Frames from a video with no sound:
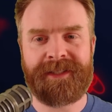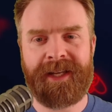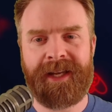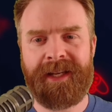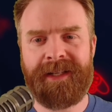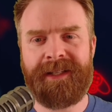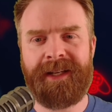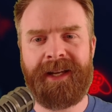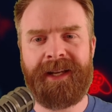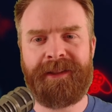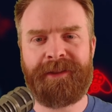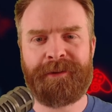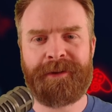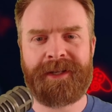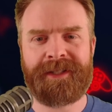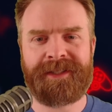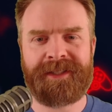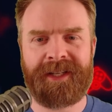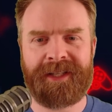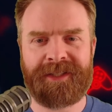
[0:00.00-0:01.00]
head to Aether
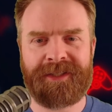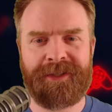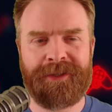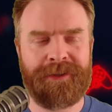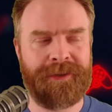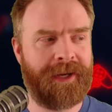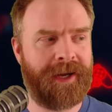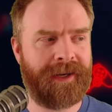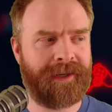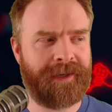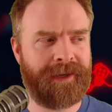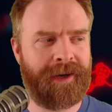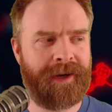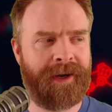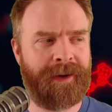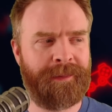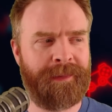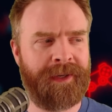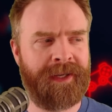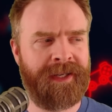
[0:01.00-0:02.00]
S X two dot
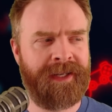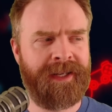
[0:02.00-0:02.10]
com,